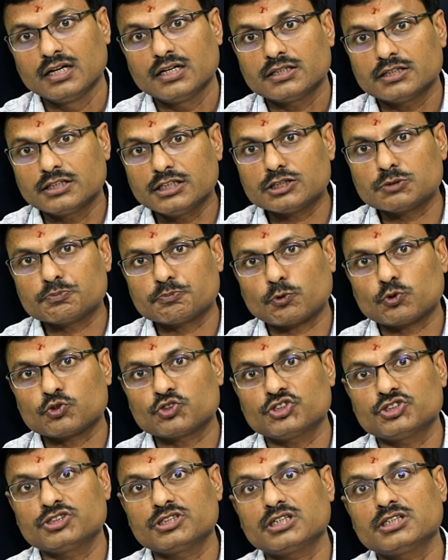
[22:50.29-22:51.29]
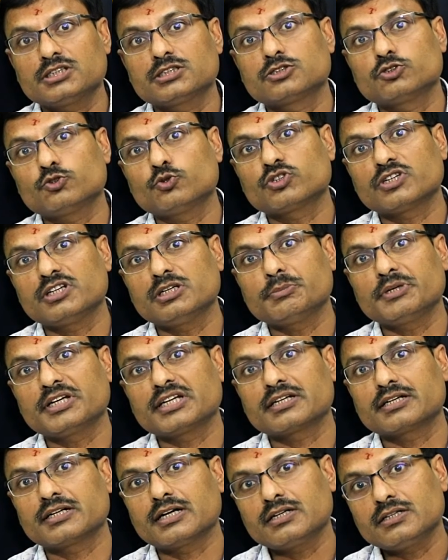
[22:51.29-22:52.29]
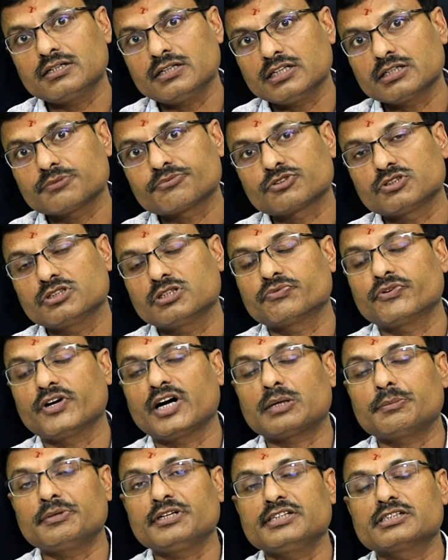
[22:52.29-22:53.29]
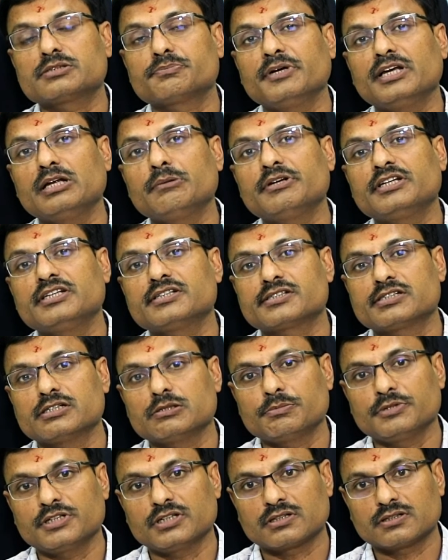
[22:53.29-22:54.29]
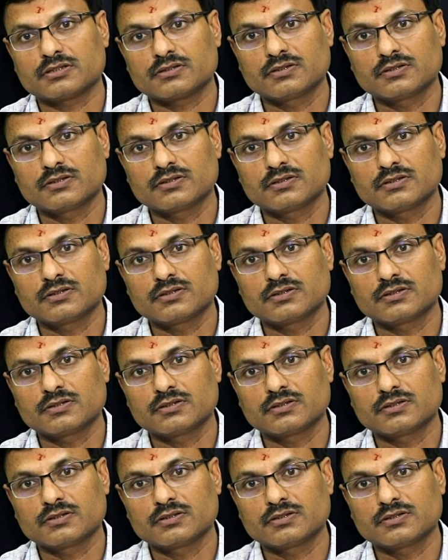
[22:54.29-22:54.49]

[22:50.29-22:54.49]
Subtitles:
This procedure is usually being done if deformity is very severe